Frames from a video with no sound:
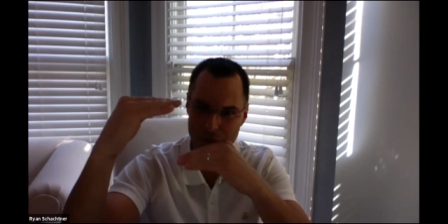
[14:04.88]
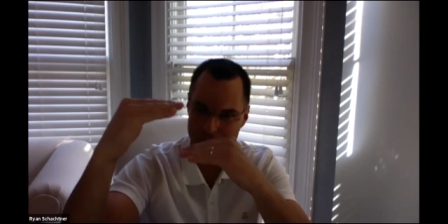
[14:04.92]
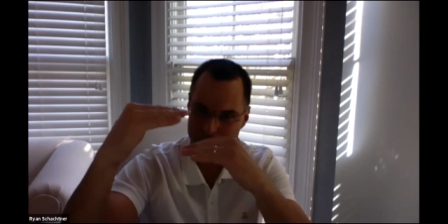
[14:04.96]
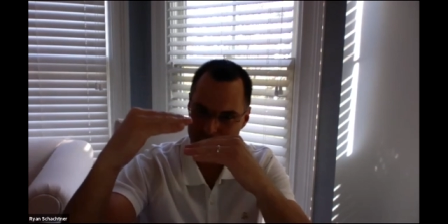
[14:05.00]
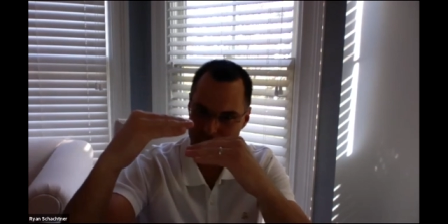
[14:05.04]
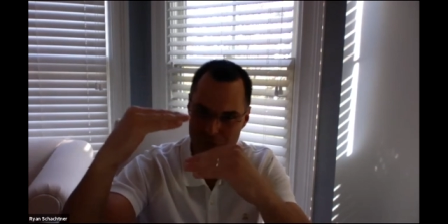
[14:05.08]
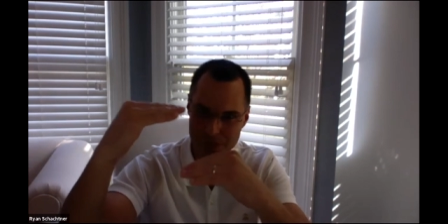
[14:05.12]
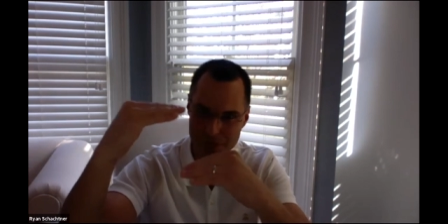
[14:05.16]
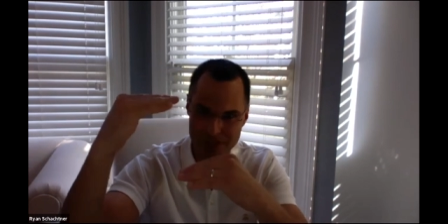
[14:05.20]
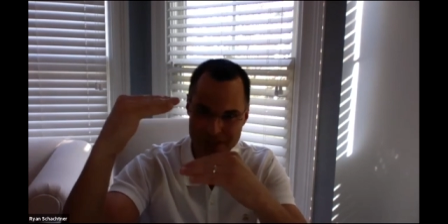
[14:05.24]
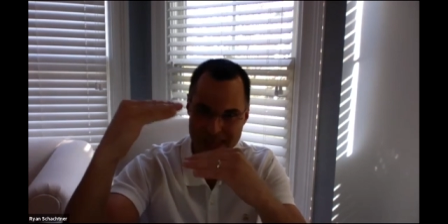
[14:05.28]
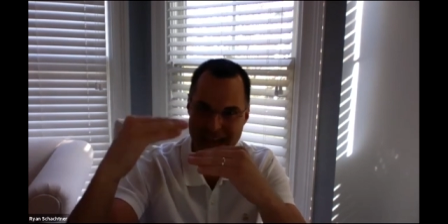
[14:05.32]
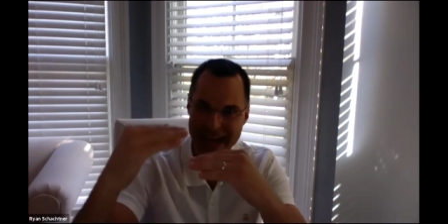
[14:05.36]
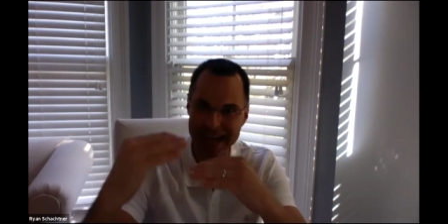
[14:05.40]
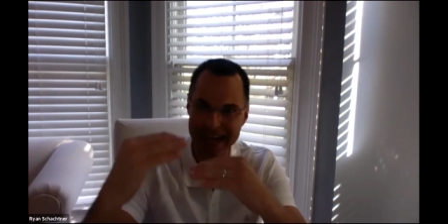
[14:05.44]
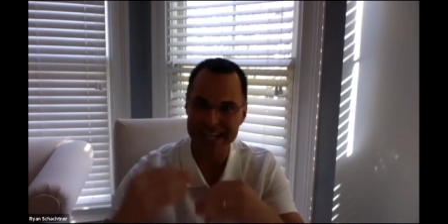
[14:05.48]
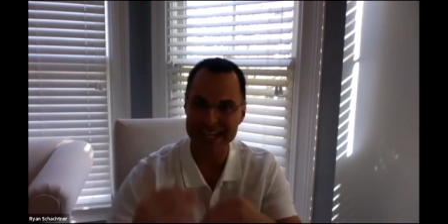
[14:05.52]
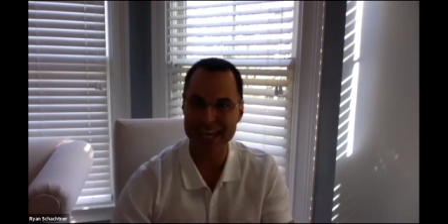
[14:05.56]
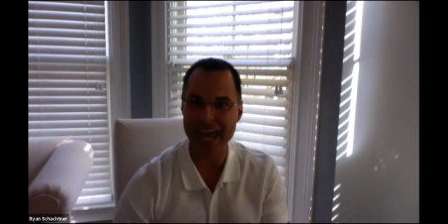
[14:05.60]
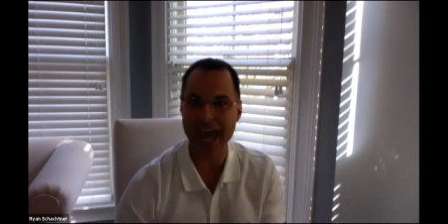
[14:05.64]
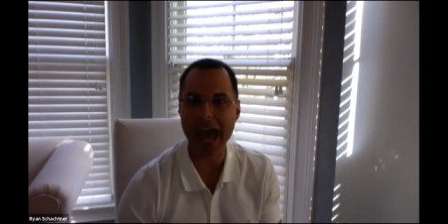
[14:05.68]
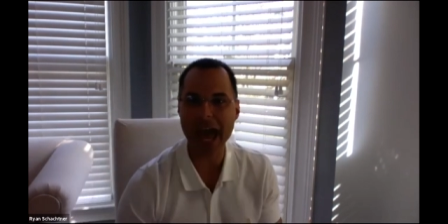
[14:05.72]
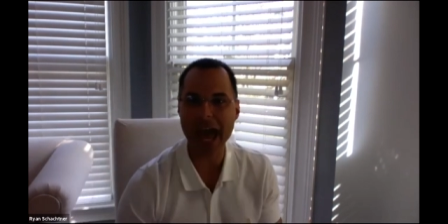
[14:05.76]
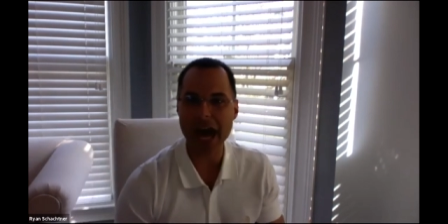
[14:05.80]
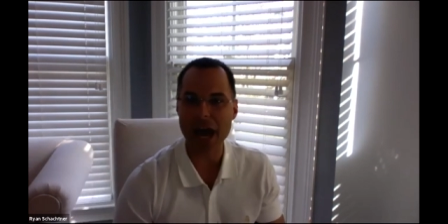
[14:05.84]
there was that
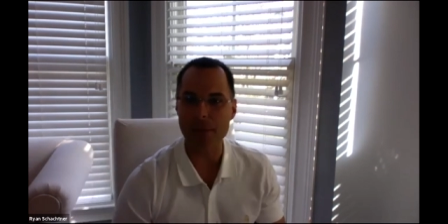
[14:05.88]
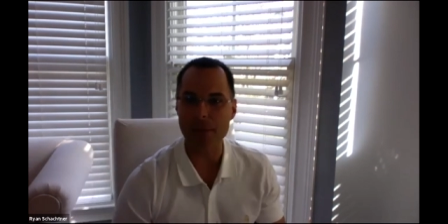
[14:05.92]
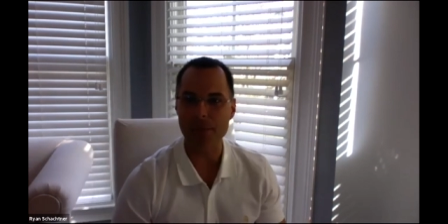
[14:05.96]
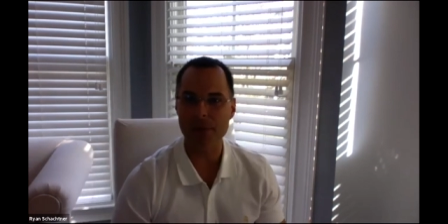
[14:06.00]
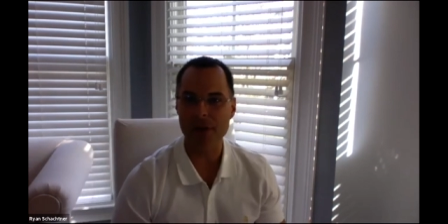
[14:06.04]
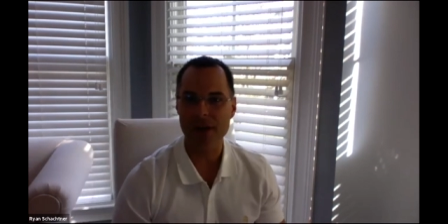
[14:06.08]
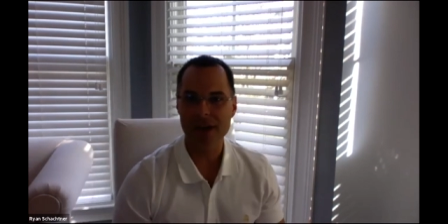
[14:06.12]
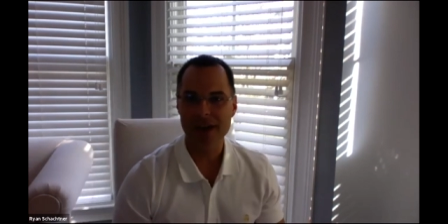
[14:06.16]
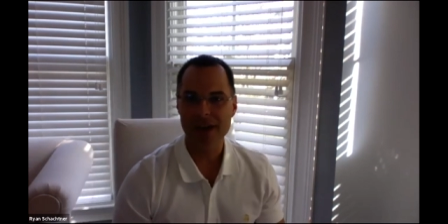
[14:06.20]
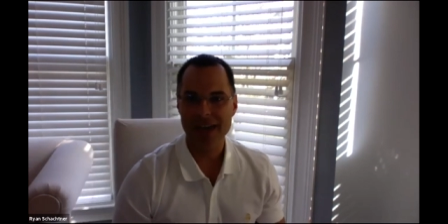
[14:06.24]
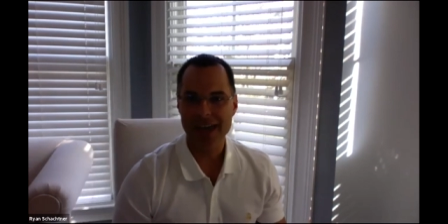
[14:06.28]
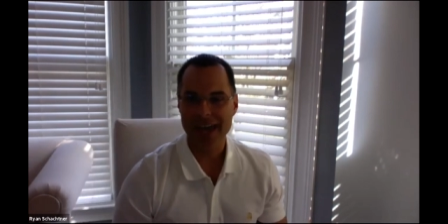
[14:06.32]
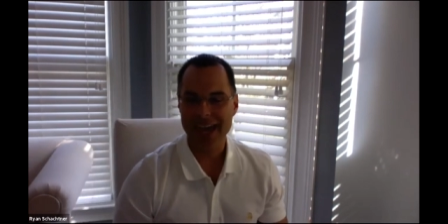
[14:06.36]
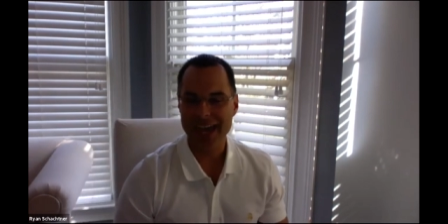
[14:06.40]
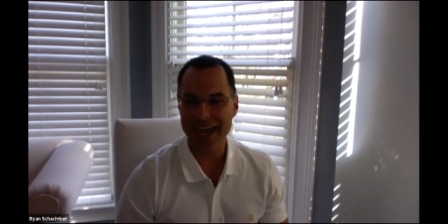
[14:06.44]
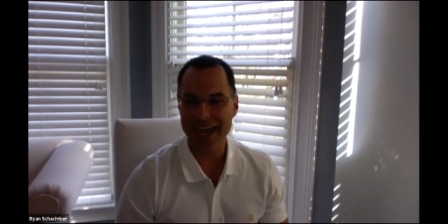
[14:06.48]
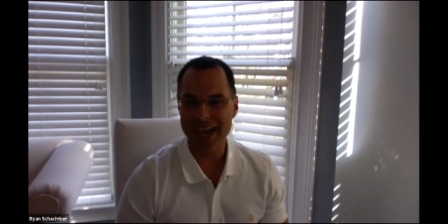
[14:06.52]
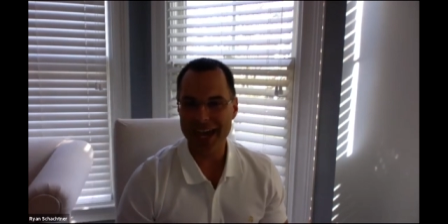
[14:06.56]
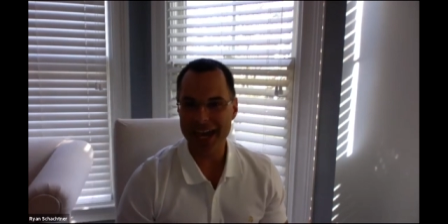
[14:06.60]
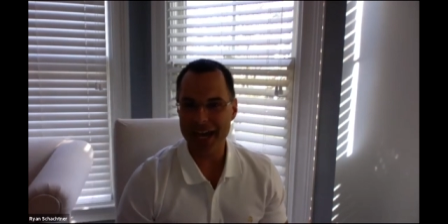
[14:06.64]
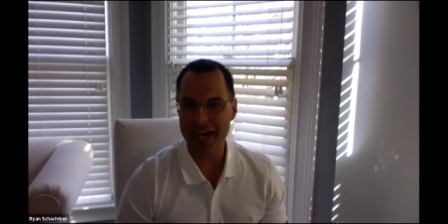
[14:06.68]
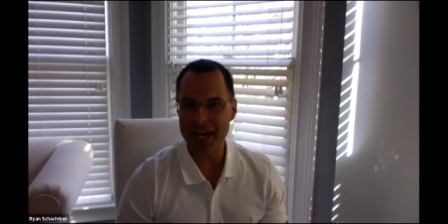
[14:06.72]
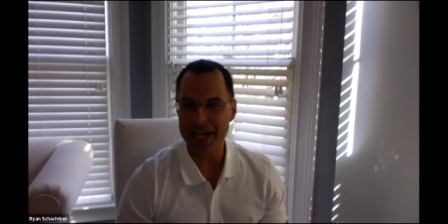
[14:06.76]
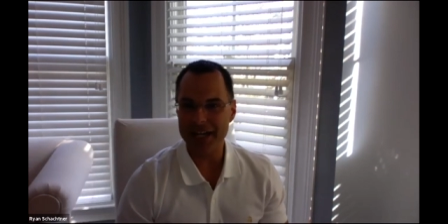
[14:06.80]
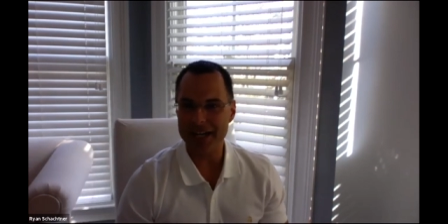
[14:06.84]
gap,
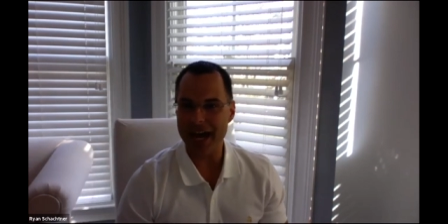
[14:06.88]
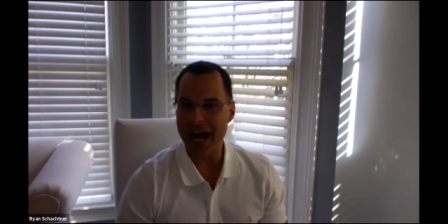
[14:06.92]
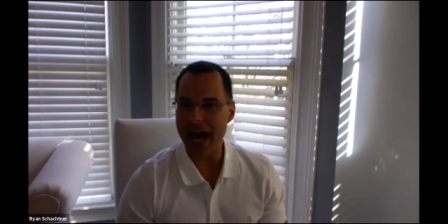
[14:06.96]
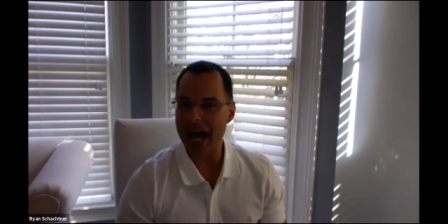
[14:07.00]
and